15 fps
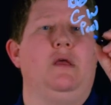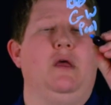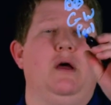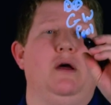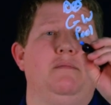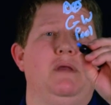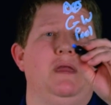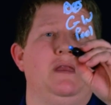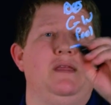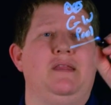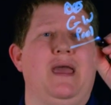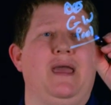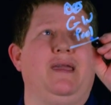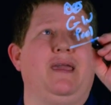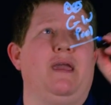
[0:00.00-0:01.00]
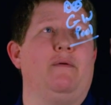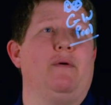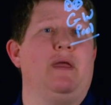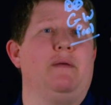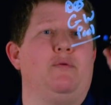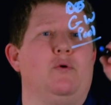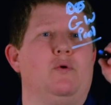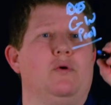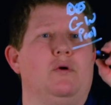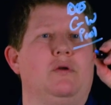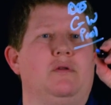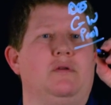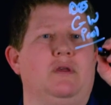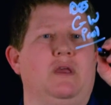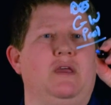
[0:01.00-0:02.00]
Um, and in that gateway
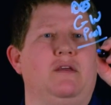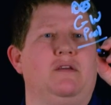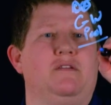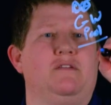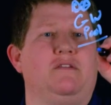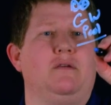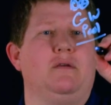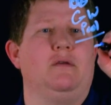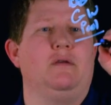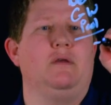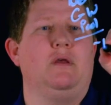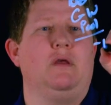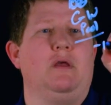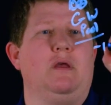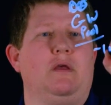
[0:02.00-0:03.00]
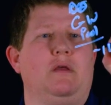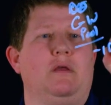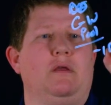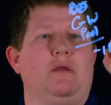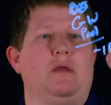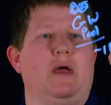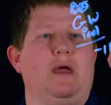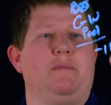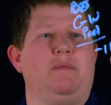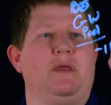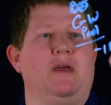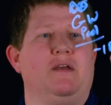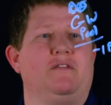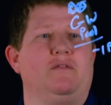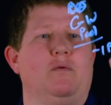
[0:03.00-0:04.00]
pool is I
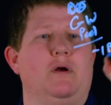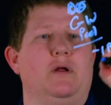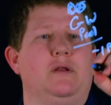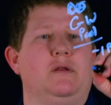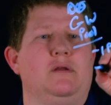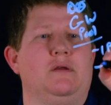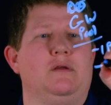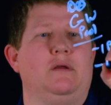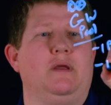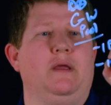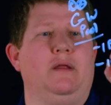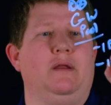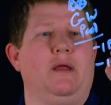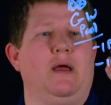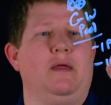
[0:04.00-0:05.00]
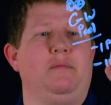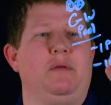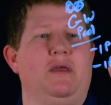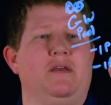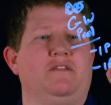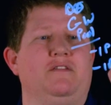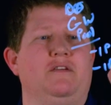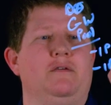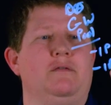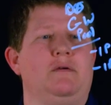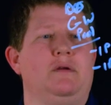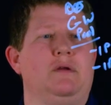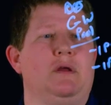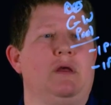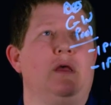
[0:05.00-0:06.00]
P S one and I P S two.
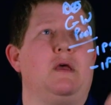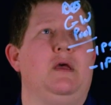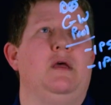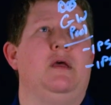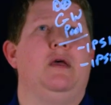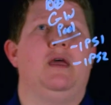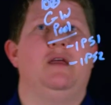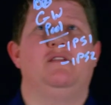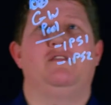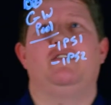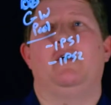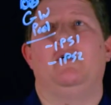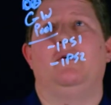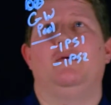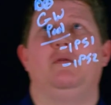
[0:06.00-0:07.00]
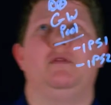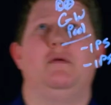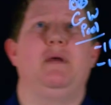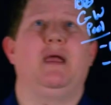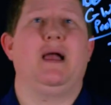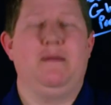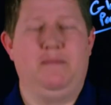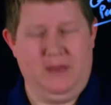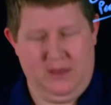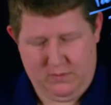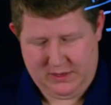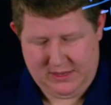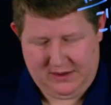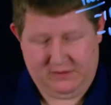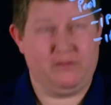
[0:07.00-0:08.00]
And so the big I P,
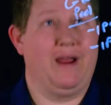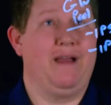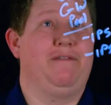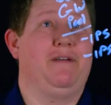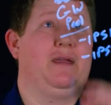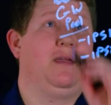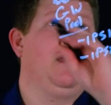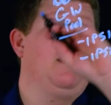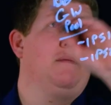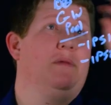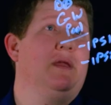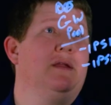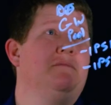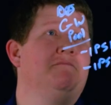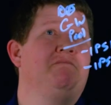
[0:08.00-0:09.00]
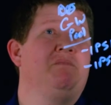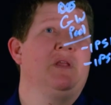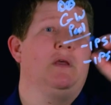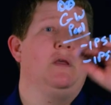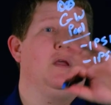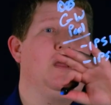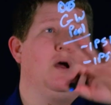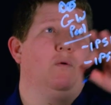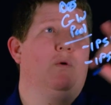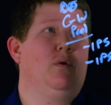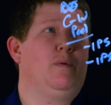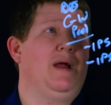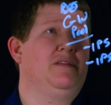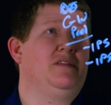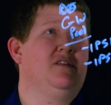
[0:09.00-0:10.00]
when that traffic can come in, uh, will
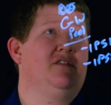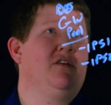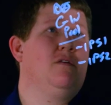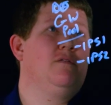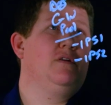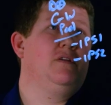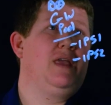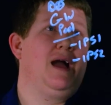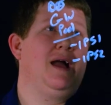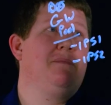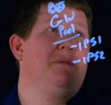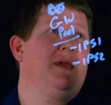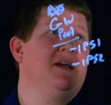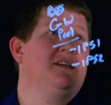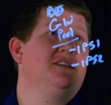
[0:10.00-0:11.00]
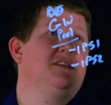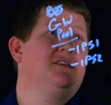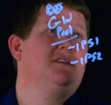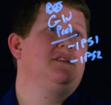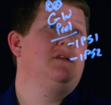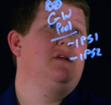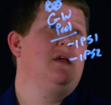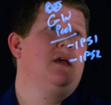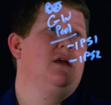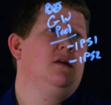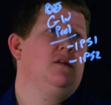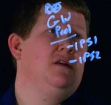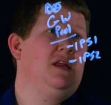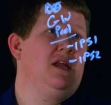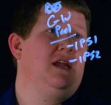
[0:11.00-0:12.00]
route this over. The I P Ss
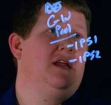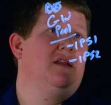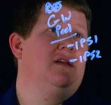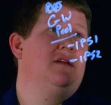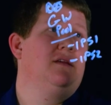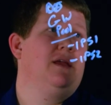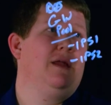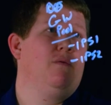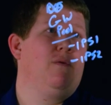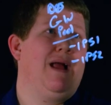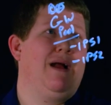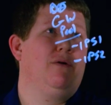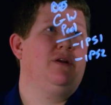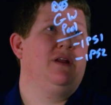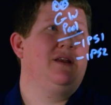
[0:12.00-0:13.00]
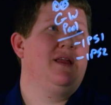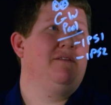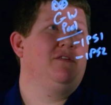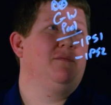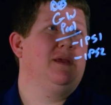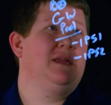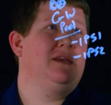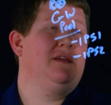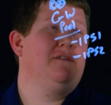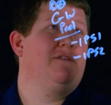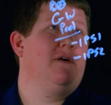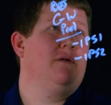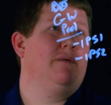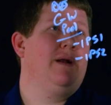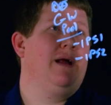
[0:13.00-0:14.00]
need a route, doesn't have to be a default